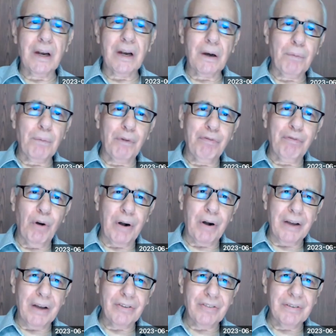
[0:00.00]
that are
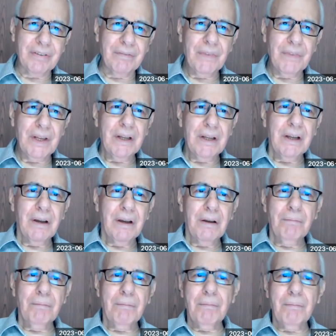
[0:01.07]
before us.
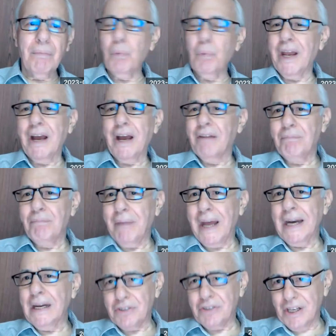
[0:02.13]
We have
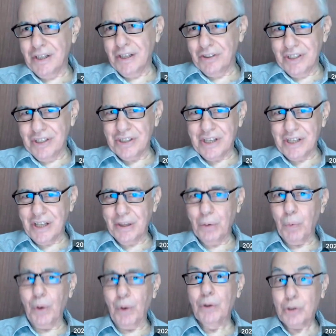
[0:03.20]
many citizens in the
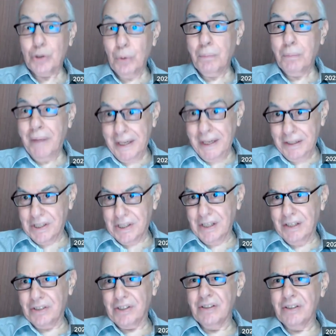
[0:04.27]
world, too many
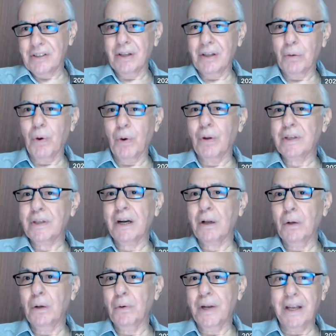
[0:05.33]
citizens in the world,
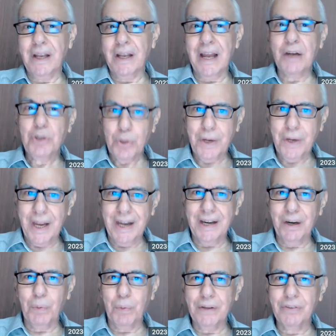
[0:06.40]
including
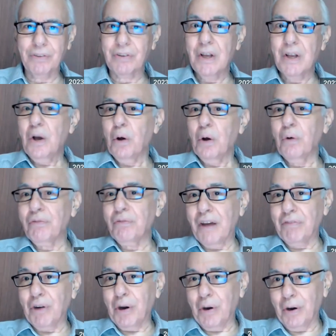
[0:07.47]
educated ones who've
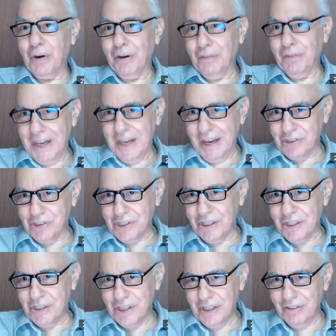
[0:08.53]
never heard of the
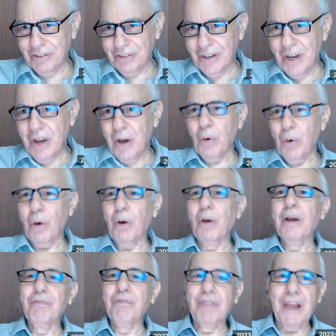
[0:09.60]
SDGs,
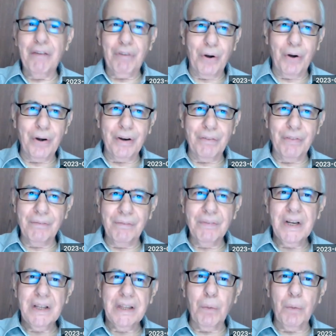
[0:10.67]
or if they've heard of them,
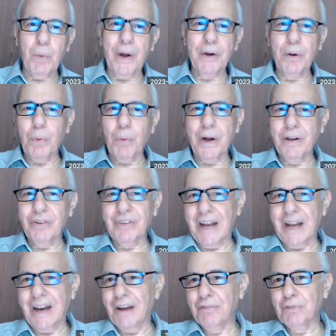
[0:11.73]
they wonder what does
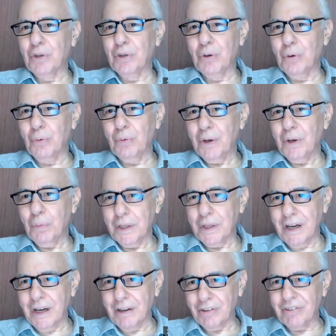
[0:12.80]
that have to do
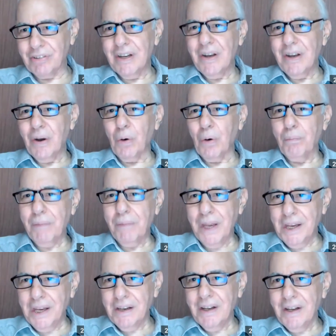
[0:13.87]
with us or
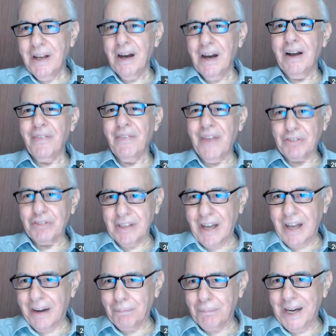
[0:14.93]
me? Uh, that's
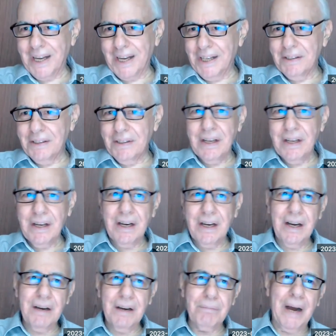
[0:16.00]
not my
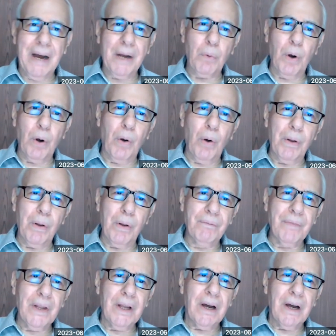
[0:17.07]
uh, my role.
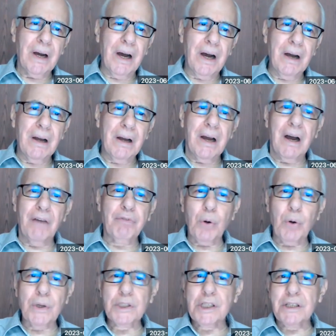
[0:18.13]
Uh, of
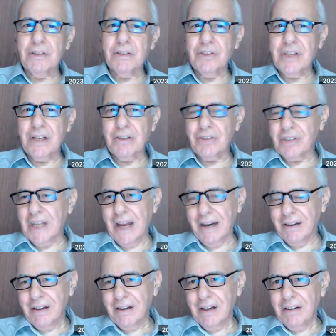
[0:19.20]
course, since
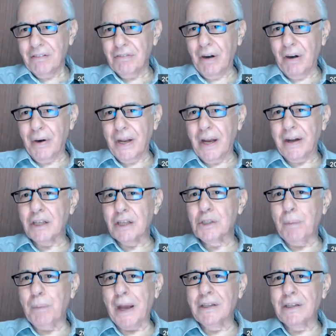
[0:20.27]
then, very
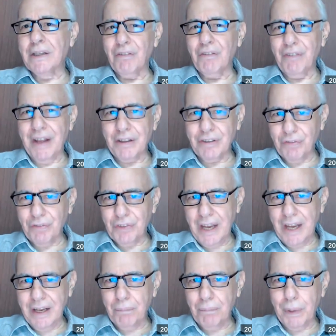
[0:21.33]
unexpected events have
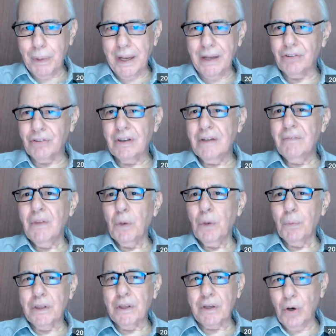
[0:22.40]
taken place
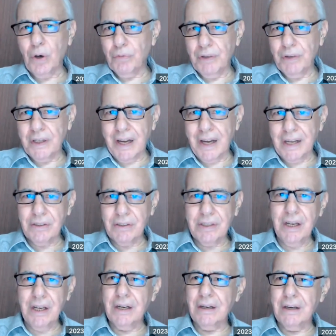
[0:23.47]
with COVID
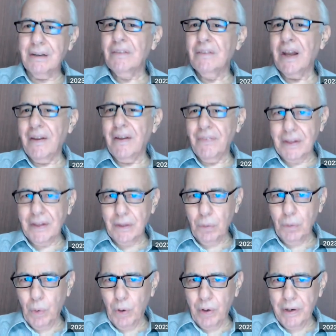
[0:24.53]
nineteen, and then the
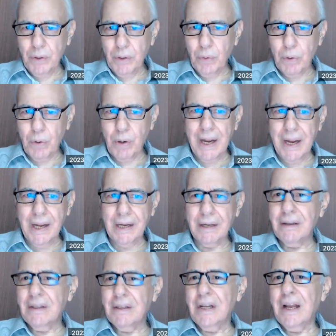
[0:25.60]
war in
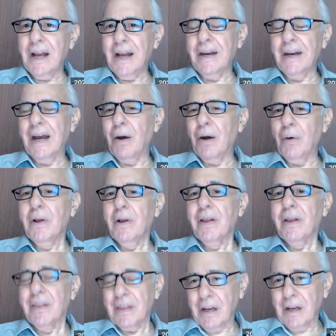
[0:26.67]
Ukraine, and now
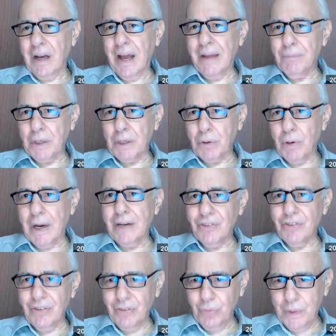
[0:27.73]
the climate
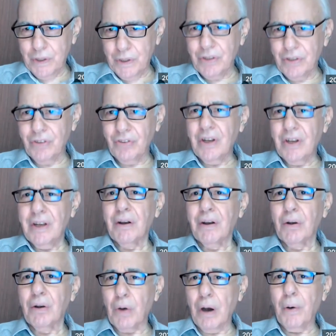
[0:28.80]
crisis, which is
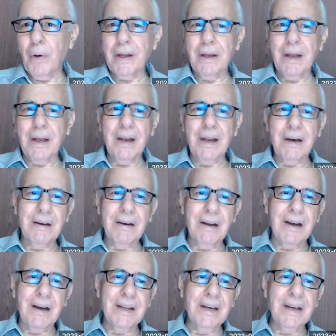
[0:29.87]
growing and
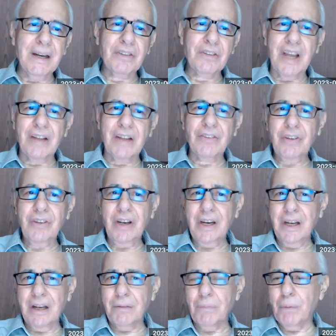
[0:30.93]
uh, in
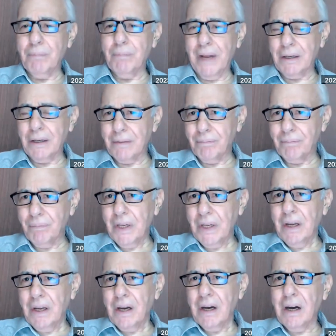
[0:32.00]
intensity and momentum
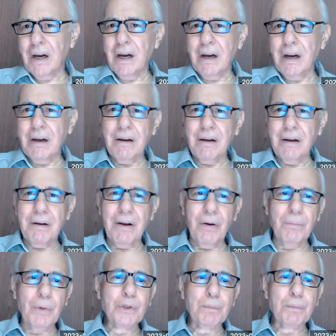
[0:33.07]
uh, uh,
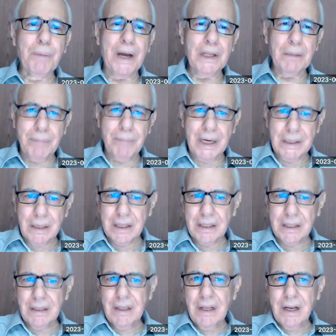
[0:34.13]
almost by the month,